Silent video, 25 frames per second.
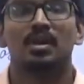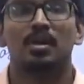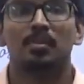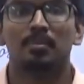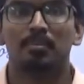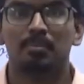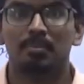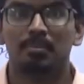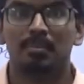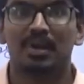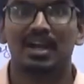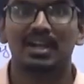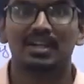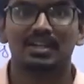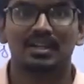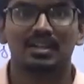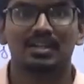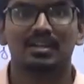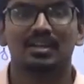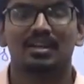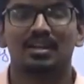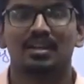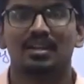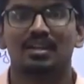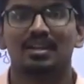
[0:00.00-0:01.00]
But
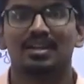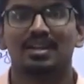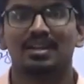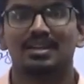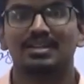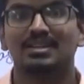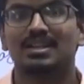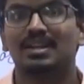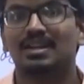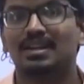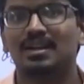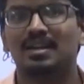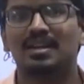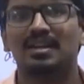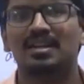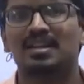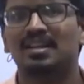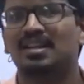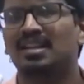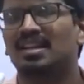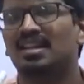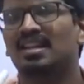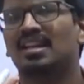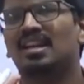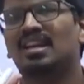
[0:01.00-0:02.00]
the
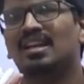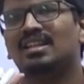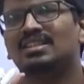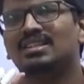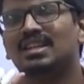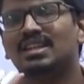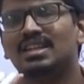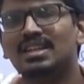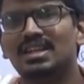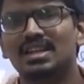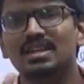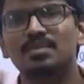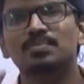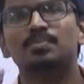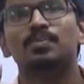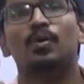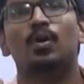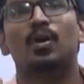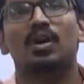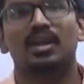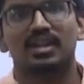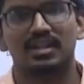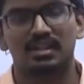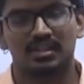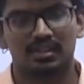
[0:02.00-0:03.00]
key
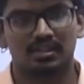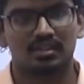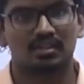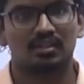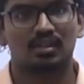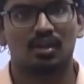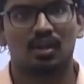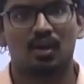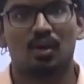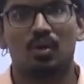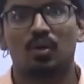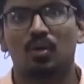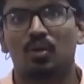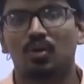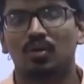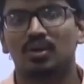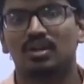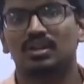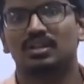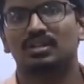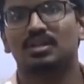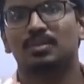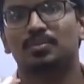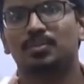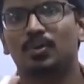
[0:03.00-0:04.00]
point,
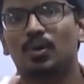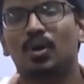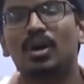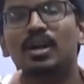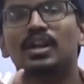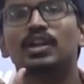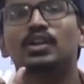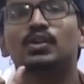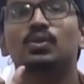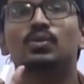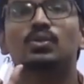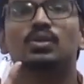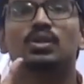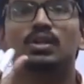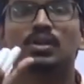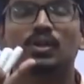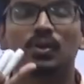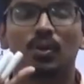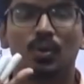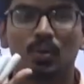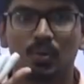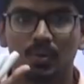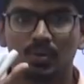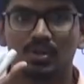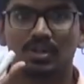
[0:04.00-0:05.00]
or the point to
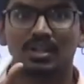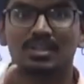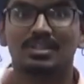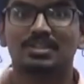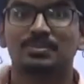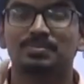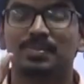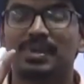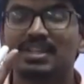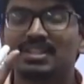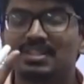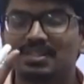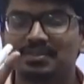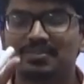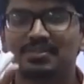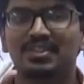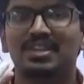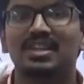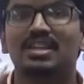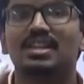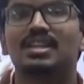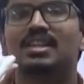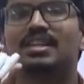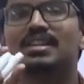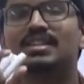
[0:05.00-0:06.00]
note
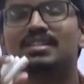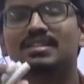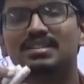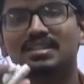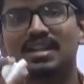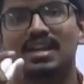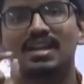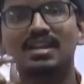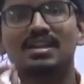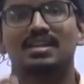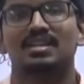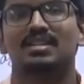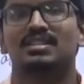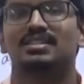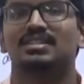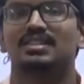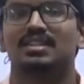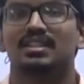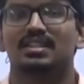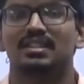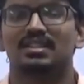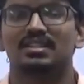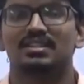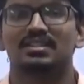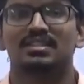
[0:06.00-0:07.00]
specifically in strain
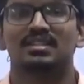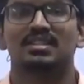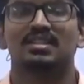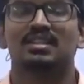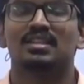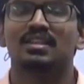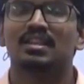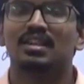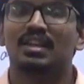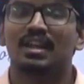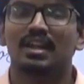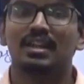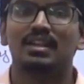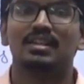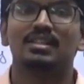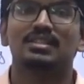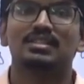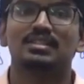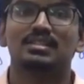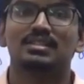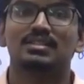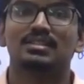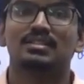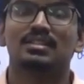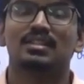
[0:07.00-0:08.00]
energy is, it
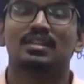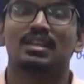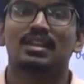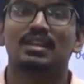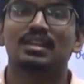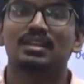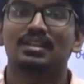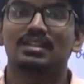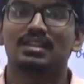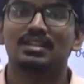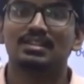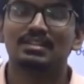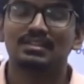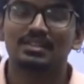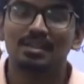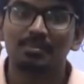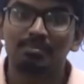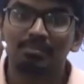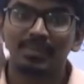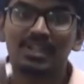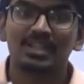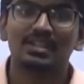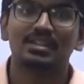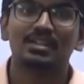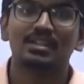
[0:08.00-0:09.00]
is the
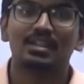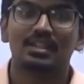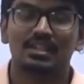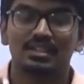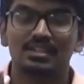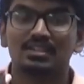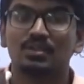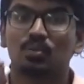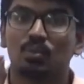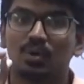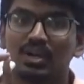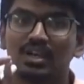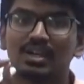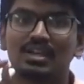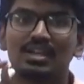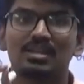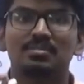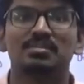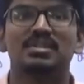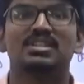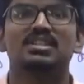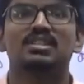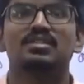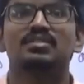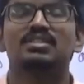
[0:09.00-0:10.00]
method, it is the only
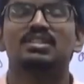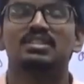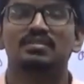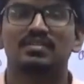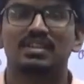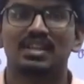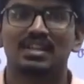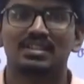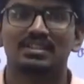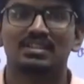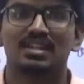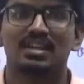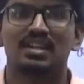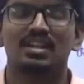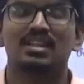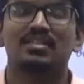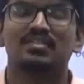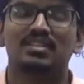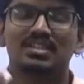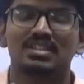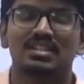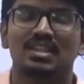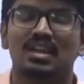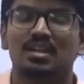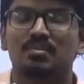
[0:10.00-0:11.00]
method which we are studying
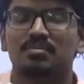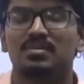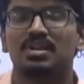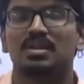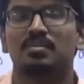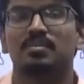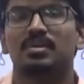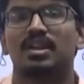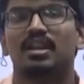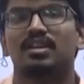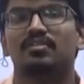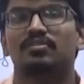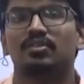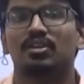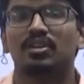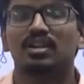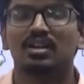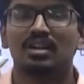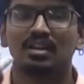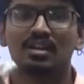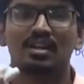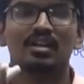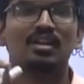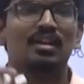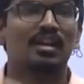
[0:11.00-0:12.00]
which can be applied
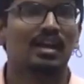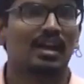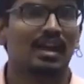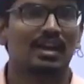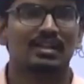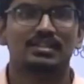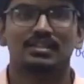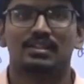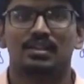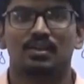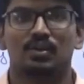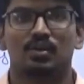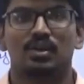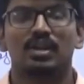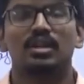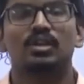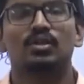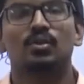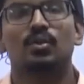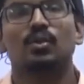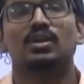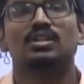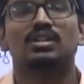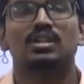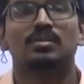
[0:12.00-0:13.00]
for axial loading.
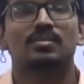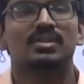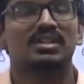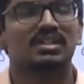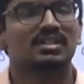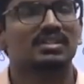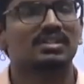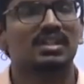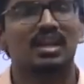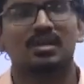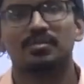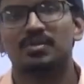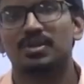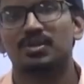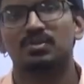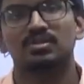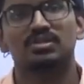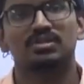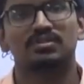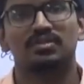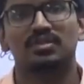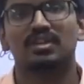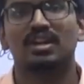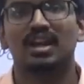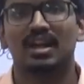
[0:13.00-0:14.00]
No other methods can be
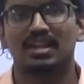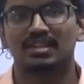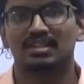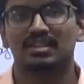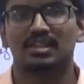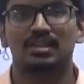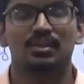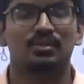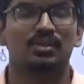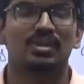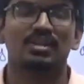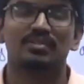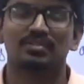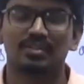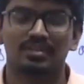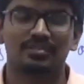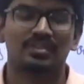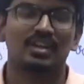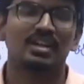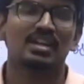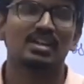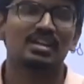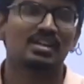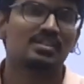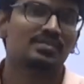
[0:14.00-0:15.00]
used for axial loading, for
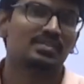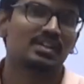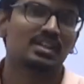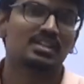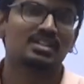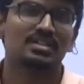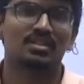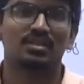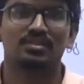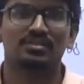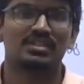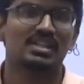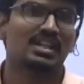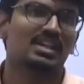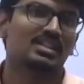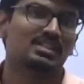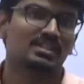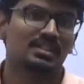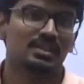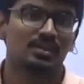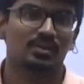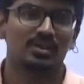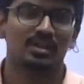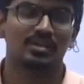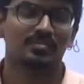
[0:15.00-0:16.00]
finding deflection of the
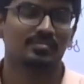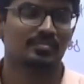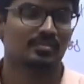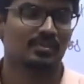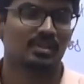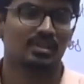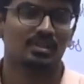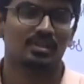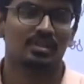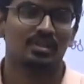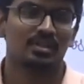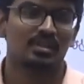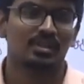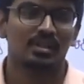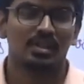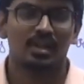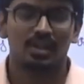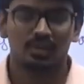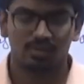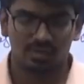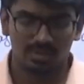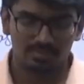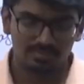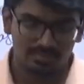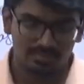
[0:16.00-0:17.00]
axial loading. Okay,